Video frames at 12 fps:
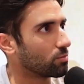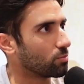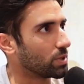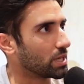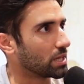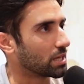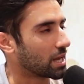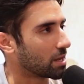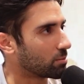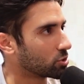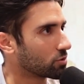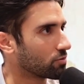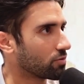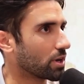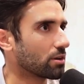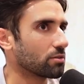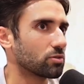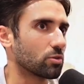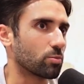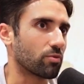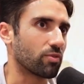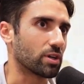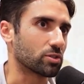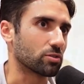being an amateur fighter to a
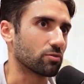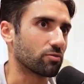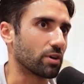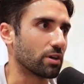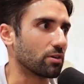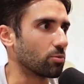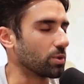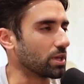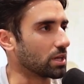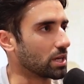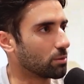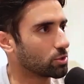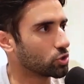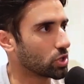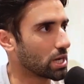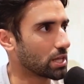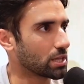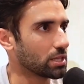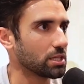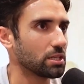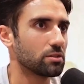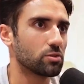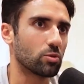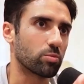professional fighter, being an amateur
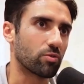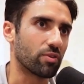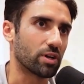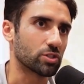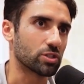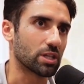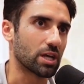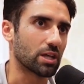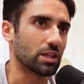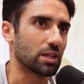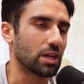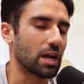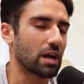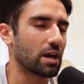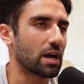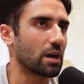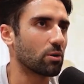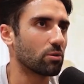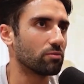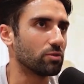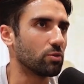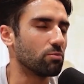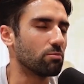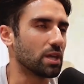athlete to a professional athlete? How have
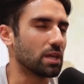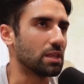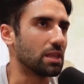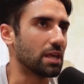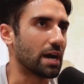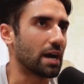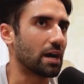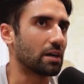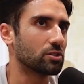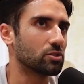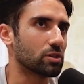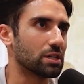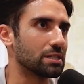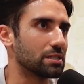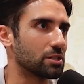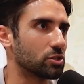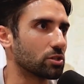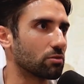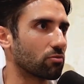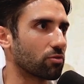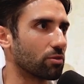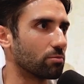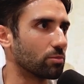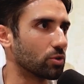you made that transition
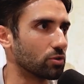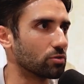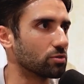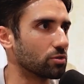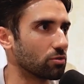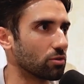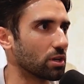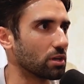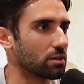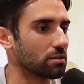from good to great?